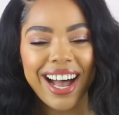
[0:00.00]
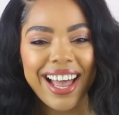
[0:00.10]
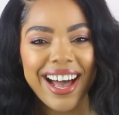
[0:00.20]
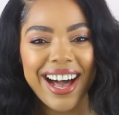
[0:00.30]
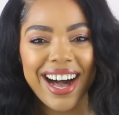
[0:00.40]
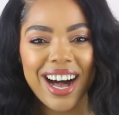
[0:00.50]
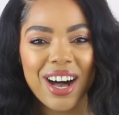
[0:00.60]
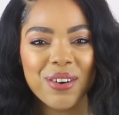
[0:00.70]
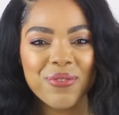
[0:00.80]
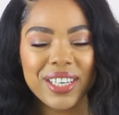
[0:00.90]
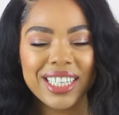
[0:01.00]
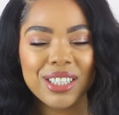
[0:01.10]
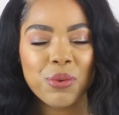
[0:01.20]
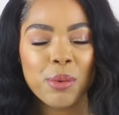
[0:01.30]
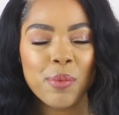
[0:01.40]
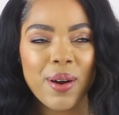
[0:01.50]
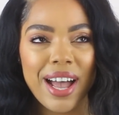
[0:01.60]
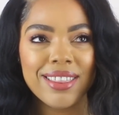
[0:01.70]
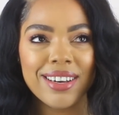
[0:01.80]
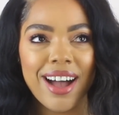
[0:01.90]
I have is from a
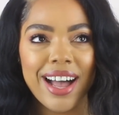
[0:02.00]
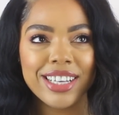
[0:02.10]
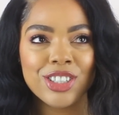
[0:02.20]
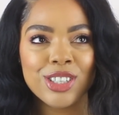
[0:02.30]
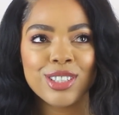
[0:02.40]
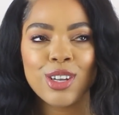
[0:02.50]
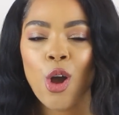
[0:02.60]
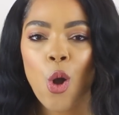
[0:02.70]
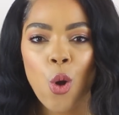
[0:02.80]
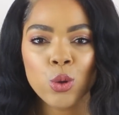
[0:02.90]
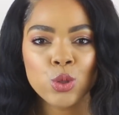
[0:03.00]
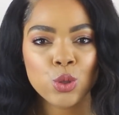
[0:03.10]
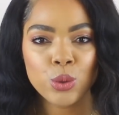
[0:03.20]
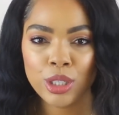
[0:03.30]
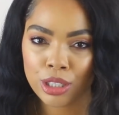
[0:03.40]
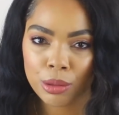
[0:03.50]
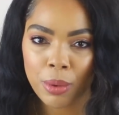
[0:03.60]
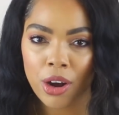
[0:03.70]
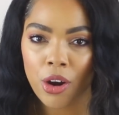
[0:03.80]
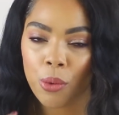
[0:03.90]
brand that I just hold so dear to
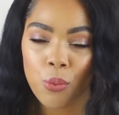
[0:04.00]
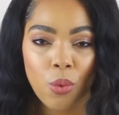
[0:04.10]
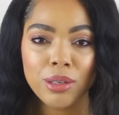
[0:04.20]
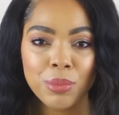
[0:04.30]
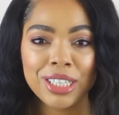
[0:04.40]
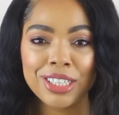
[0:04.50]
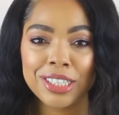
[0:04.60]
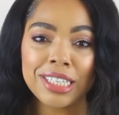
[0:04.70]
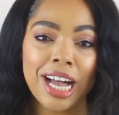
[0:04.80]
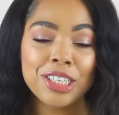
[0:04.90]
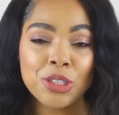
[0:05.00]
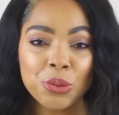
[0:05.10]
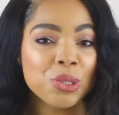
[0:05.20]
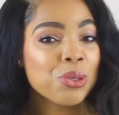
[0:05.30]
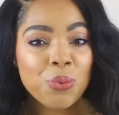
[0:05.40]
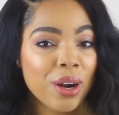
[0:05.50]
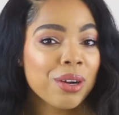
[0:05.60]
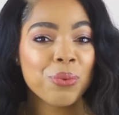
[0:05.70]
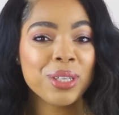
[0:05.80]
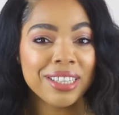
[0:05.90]
my heart. One, because I used to
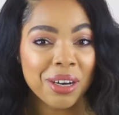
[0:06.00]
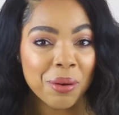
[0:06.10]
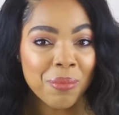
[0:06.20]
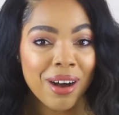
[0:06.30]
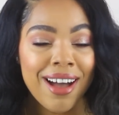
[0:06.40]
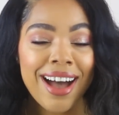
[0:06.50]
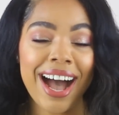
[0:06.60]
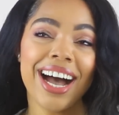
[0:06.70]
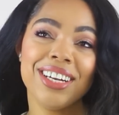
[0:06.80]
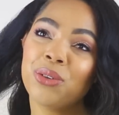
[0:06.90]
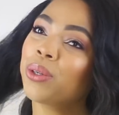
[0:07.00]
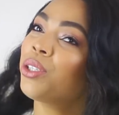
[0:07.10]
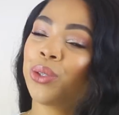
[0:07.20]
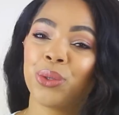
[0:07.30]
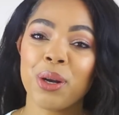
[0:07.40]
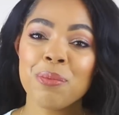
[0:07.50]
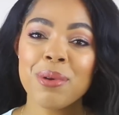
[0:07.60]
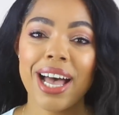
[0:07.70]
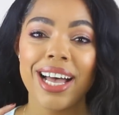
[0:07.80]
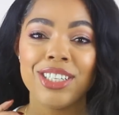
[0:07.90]
work with them at
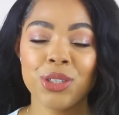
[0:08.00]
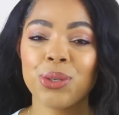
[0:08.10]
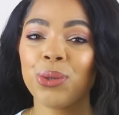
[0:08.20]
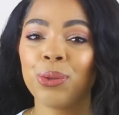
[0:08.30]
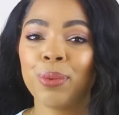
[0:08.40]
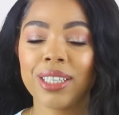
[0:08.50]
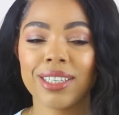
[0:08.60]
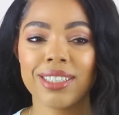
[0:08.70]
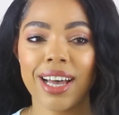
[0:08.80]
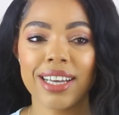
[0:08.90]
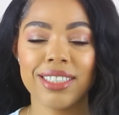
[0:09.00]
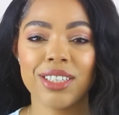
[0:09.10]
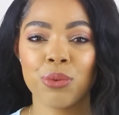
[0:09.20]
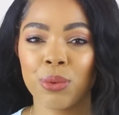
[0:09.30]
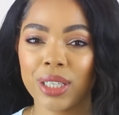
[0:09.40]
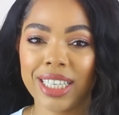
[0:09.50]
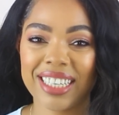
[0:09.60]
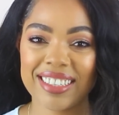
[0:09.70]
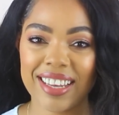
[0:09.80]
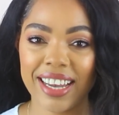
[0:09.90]
Nordstrom. And two, because I did a really
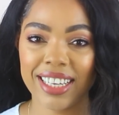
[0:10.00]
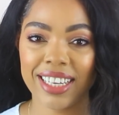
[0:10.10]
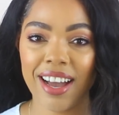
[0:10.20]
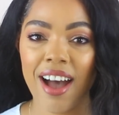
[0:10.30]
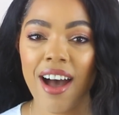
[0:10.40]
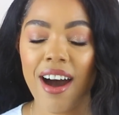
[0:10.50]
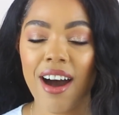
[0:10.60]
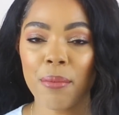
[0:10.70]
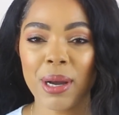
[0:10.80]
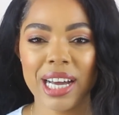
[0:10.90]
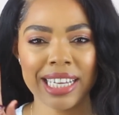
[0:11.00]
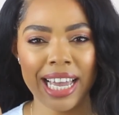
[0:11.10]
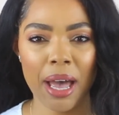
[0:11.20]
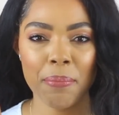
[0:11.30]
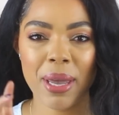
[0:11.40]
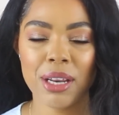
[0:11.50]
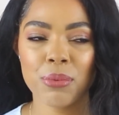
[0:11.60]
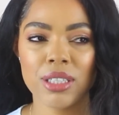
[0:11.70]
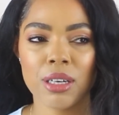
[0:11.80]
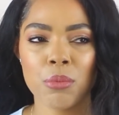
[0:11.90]
exciting um, kind of campaign
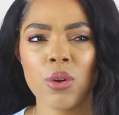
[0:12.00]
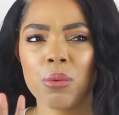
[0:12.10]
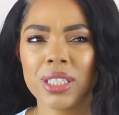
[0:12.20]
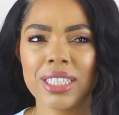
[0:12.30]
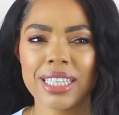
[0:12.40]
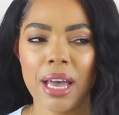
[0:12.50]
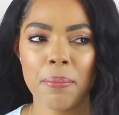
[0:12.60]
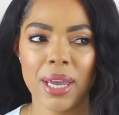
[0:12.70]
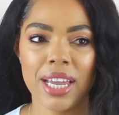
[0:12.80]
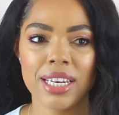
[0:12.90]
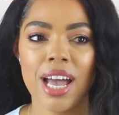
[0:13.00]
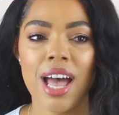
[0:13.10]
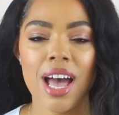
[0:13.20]
with them. What well, wasn't a campaign.